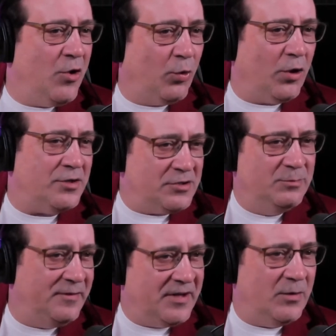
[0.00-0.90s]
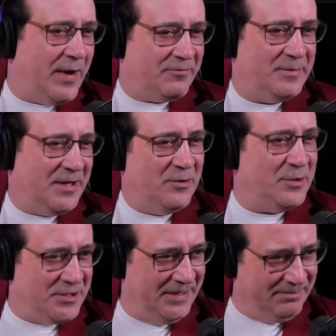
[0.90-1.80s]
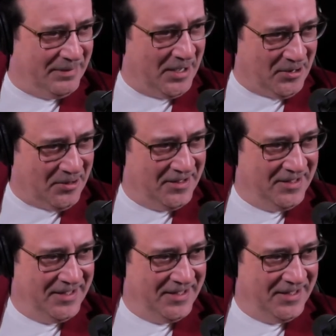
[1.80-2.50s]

we're also moving away from the ownership model.